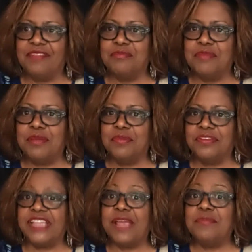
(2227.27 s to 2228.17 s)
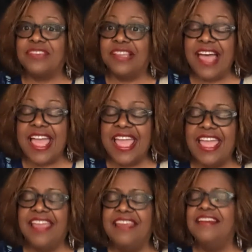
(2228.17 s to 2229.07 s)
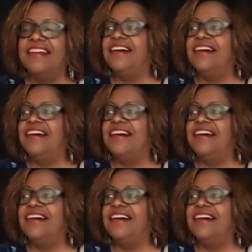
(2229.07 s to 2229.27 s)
remember, James Clay,